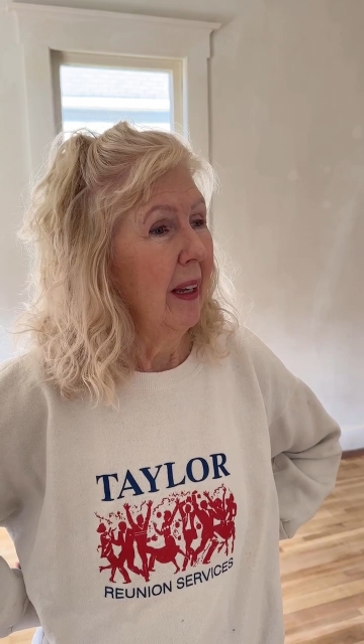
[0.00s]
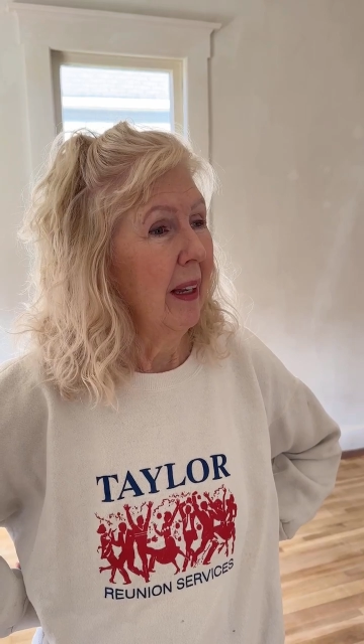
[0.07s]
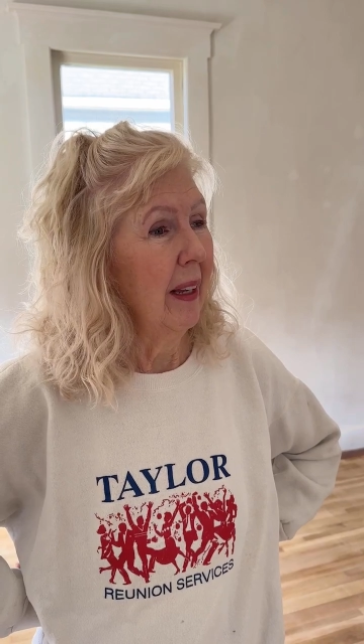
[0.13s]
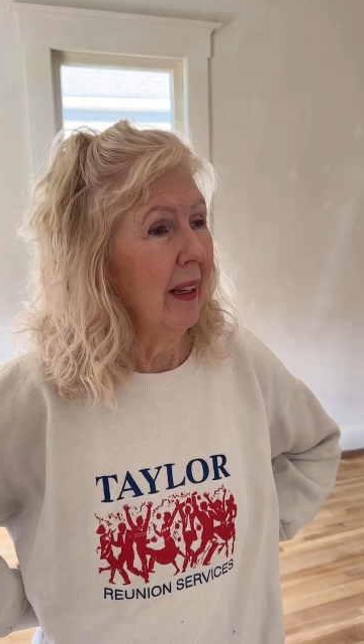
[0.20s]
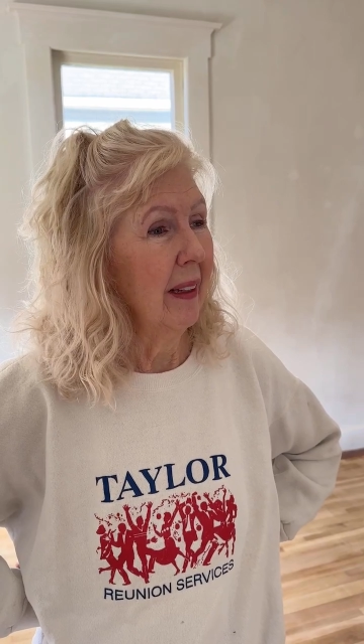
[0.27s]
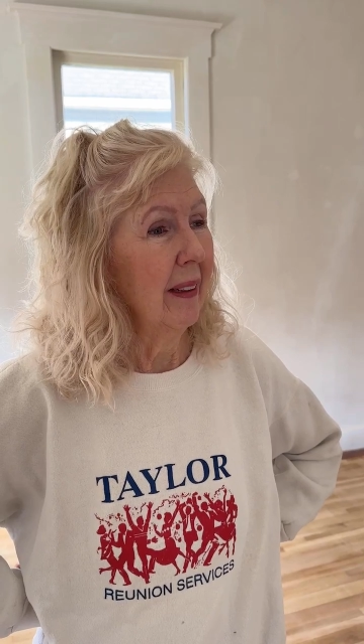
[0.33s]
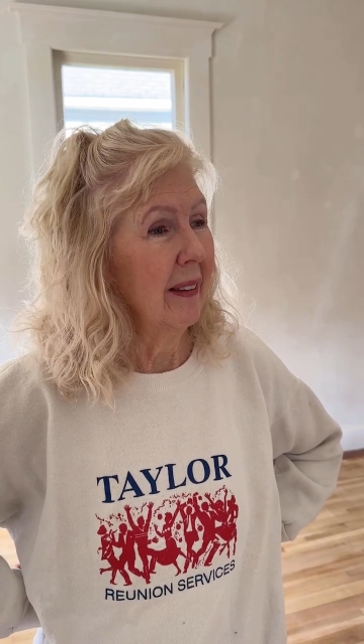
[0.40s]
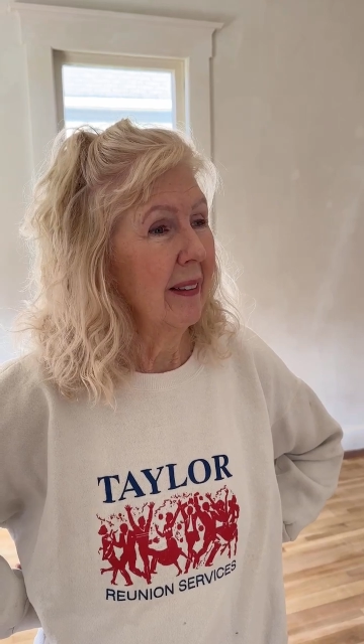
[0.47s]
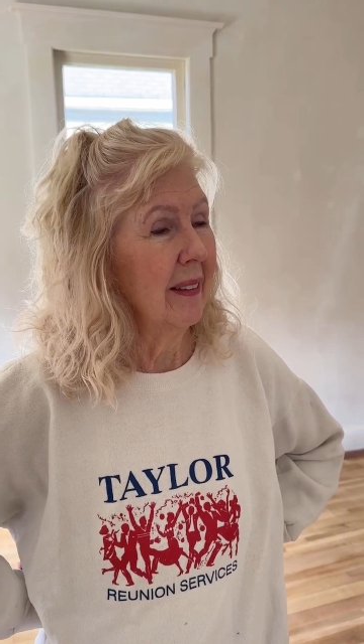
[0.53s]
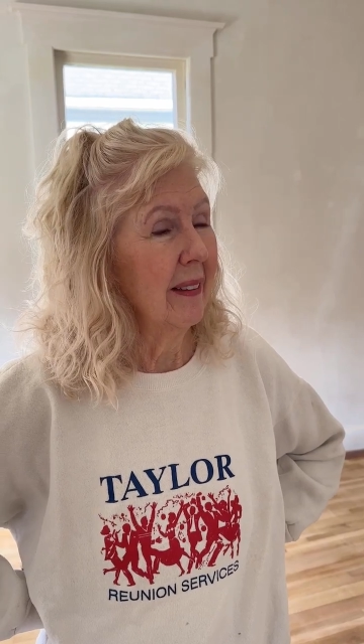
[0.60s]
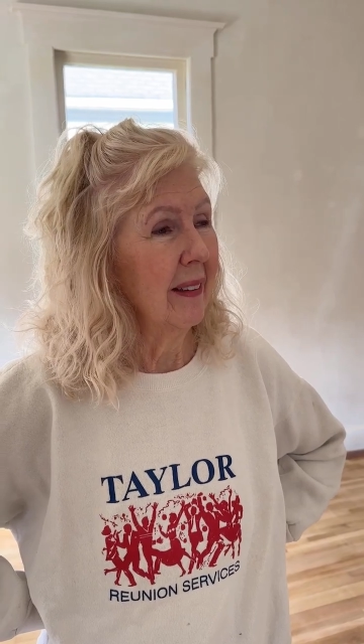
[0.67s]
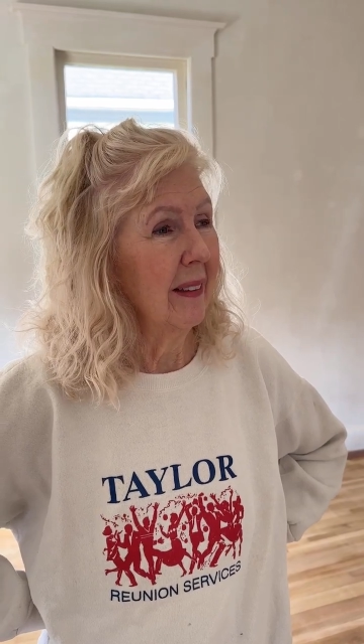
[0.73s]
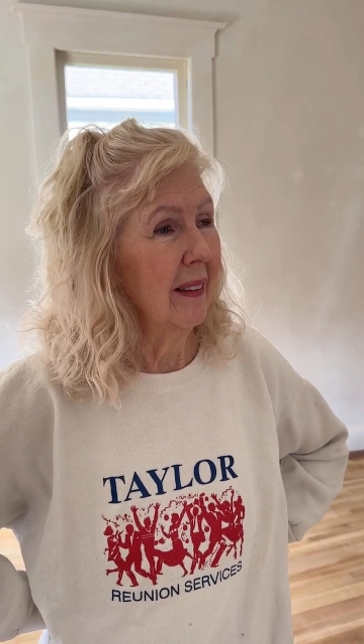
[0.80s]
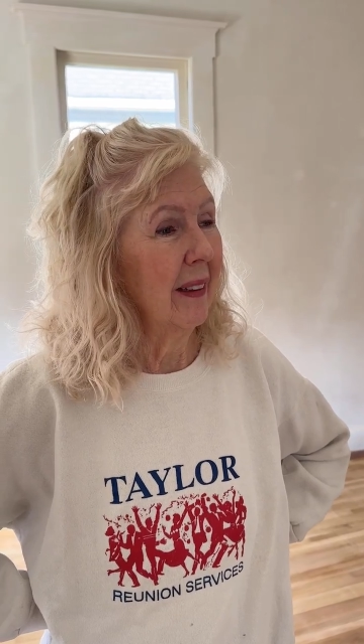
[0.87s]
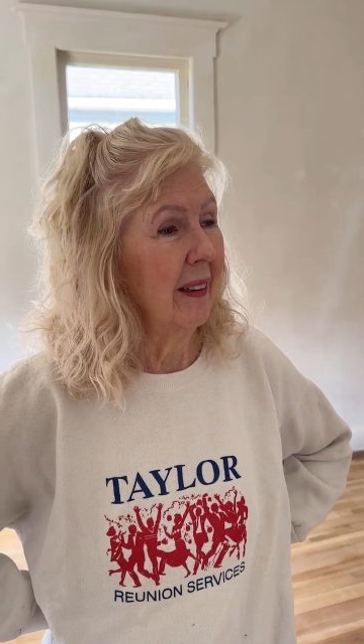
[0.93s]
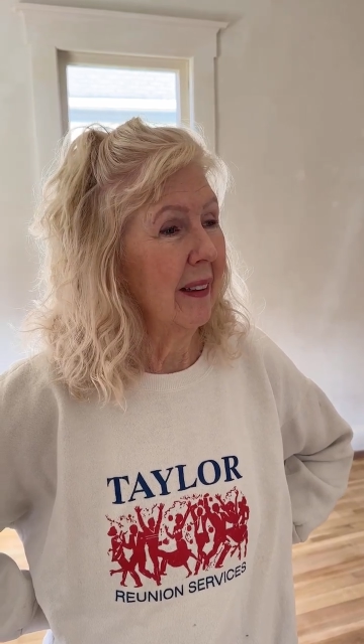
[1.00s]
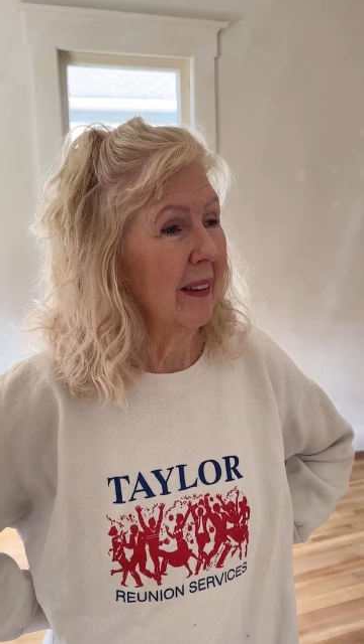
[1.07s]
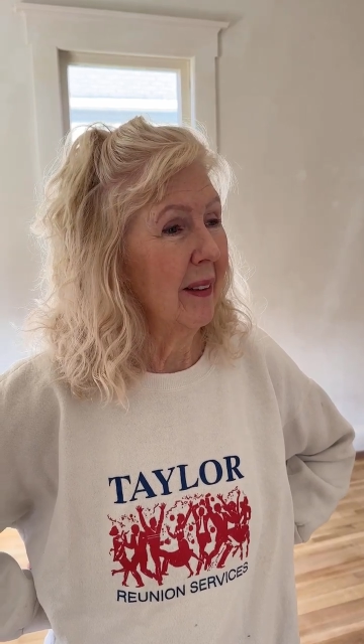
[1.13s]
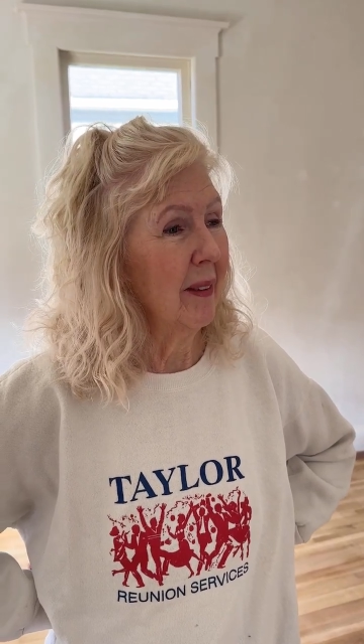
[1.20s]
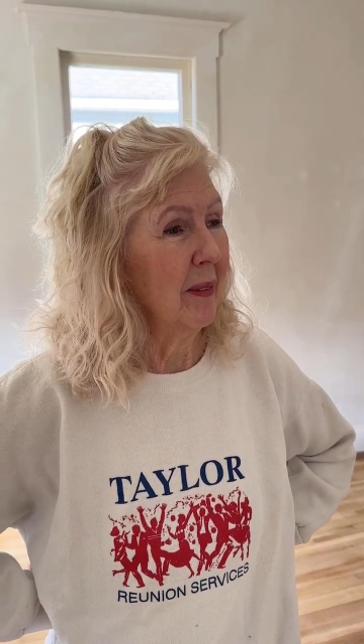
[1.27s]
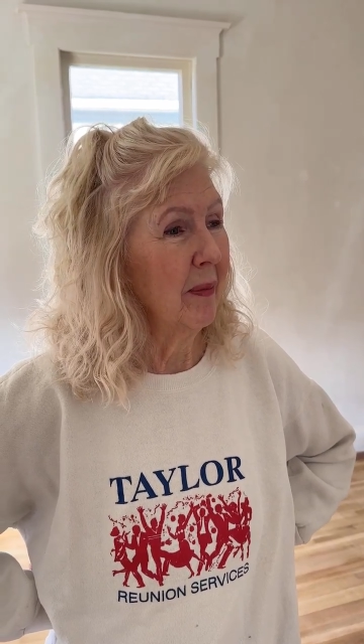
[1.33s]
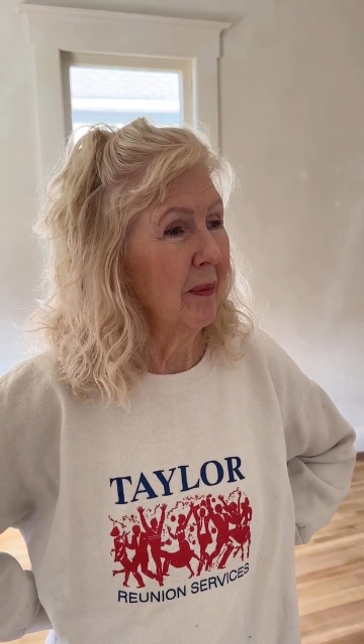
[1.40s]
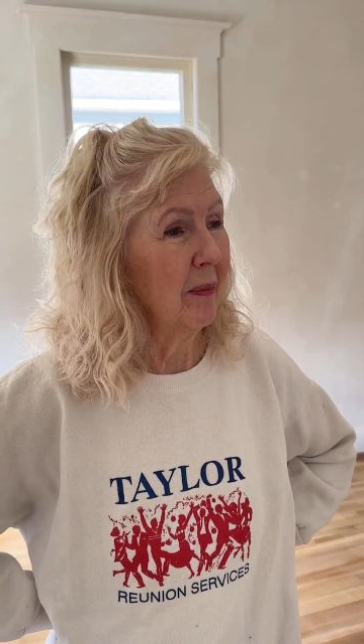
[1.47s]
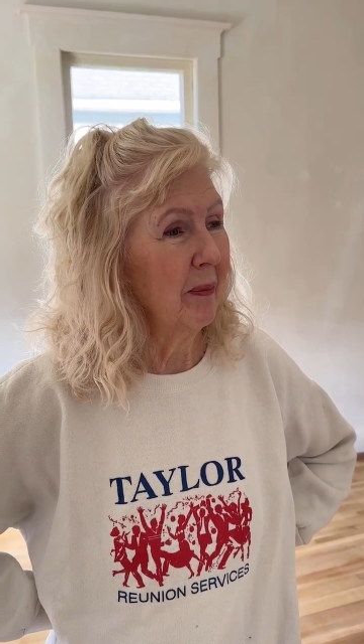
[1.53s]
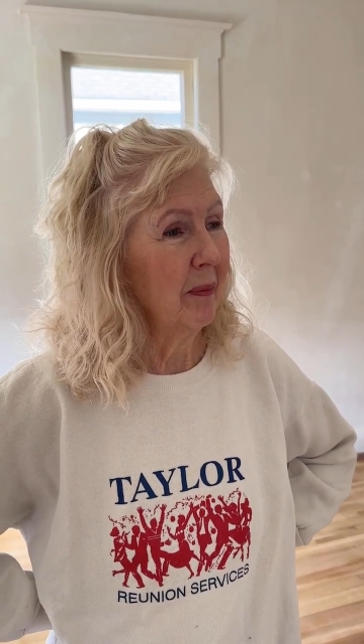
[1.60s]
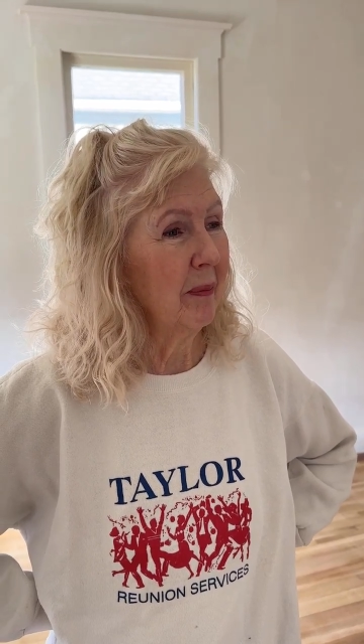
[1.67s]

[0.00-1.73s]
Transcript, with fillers: And um,